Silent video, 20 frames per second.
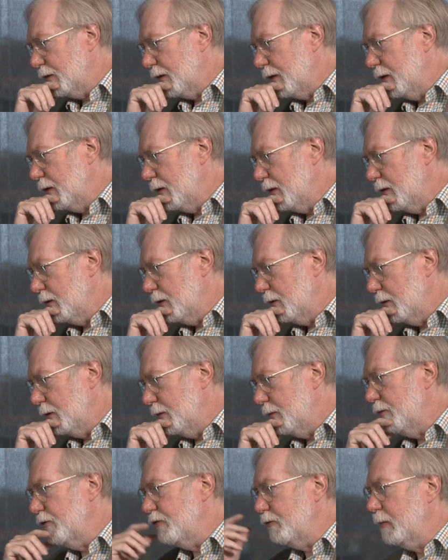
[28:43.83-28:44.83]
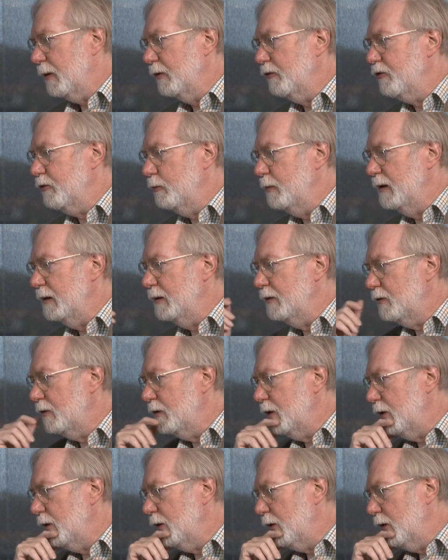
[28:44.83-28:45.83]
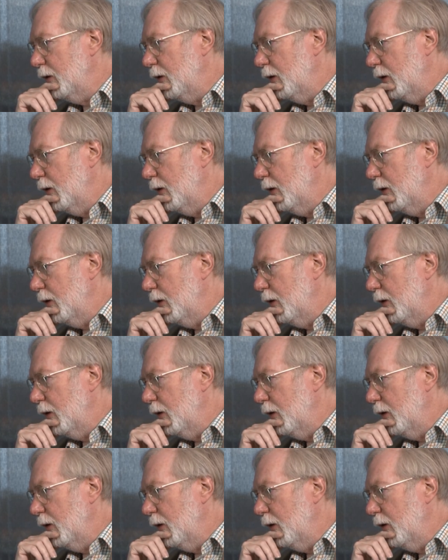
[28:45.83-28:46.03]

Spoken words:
the responsibility